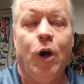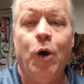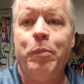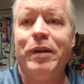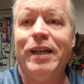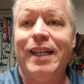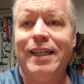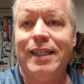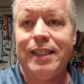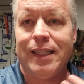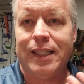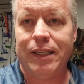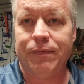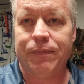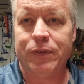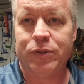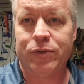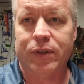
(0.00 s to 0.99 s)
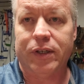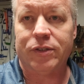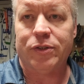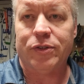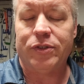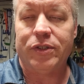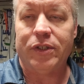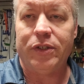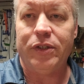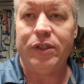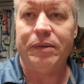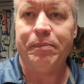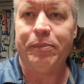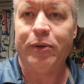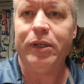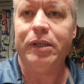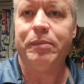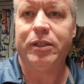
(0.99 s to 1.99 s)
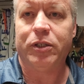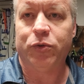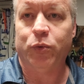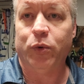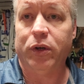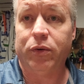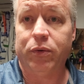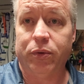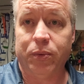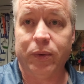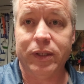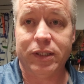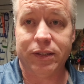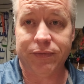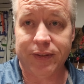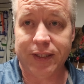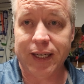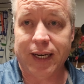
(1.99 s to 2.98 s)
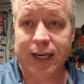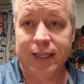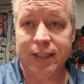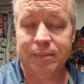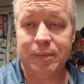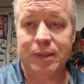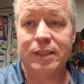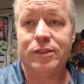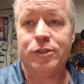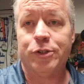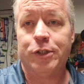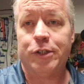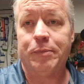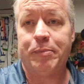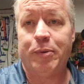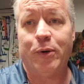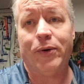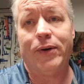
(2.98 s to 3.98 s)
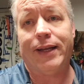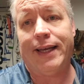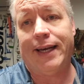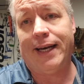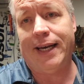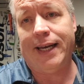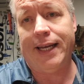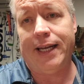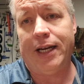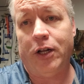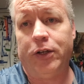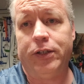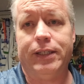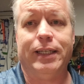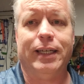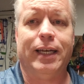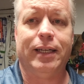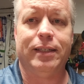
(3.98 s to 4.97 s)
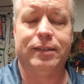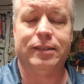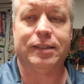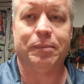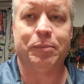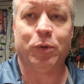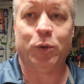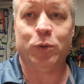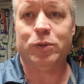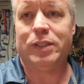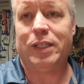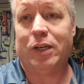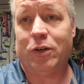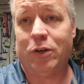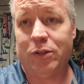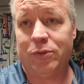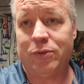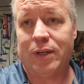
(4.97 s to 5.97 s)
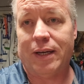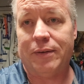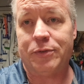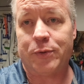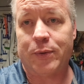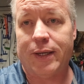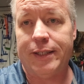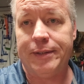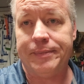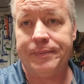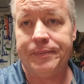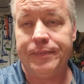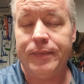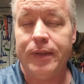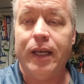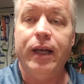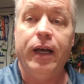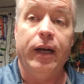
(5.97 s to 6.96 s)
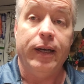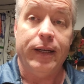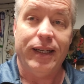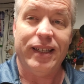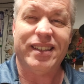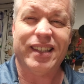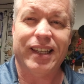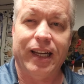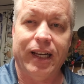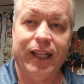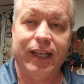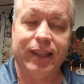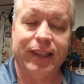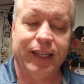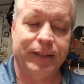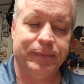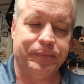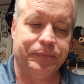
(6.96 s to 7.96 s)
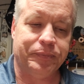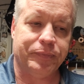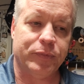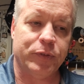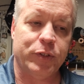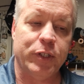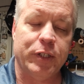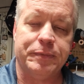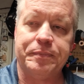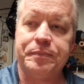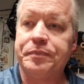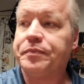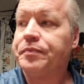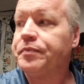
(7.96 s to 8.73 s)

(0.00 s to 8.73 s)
open-ending the infrastructure so you can pretty much work with what you've got, because you're a poor guy and all you got is some old hard drives, right? It's kind of like that. So,